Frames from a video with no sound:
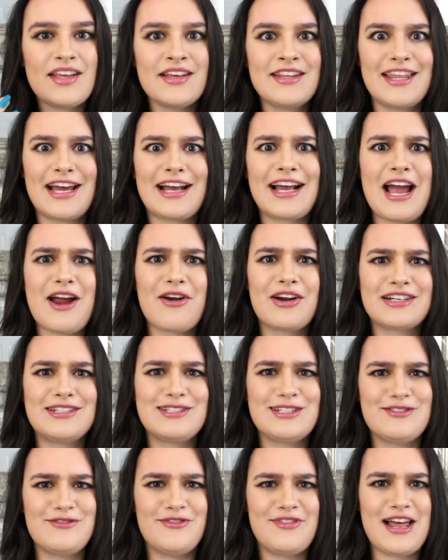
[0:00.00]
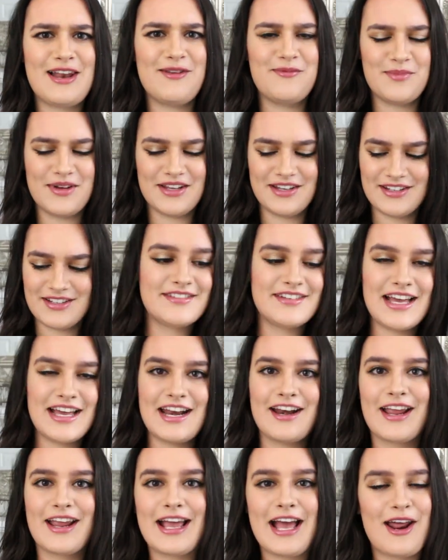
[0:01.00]
that character development
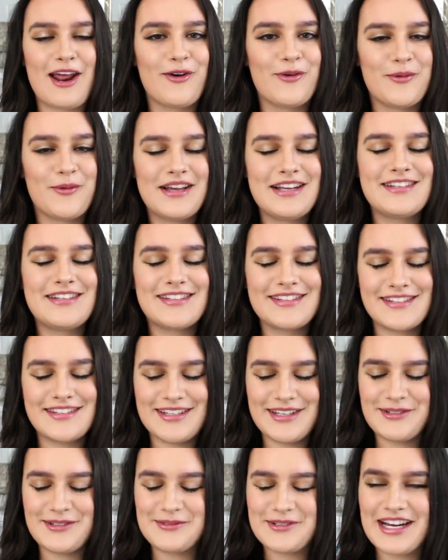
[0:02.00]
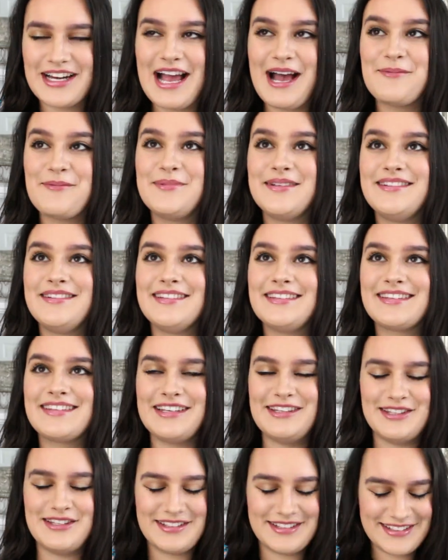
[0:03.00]
and I cannot wait to see what happens
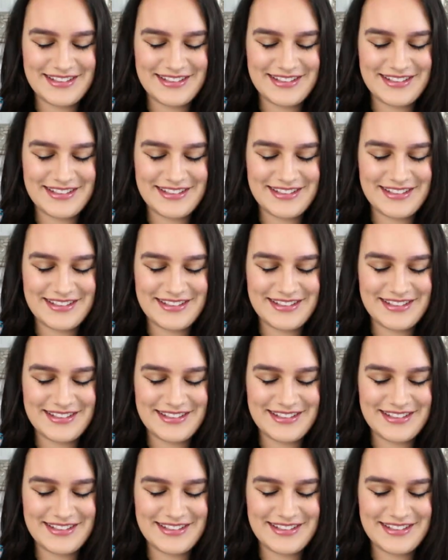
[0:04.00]
in the